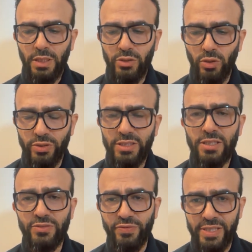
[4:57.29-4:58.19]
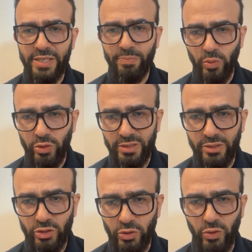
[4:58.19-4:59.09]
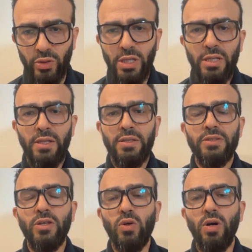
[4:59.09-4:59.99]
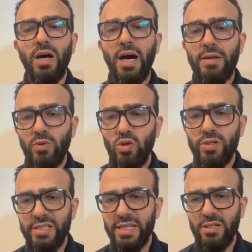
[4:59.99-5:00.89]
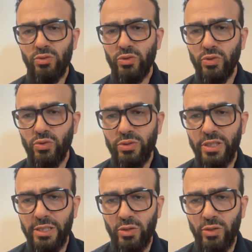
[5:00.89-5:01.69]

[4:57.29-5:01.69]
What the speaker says: So this is very important to know. So I'm going now to tell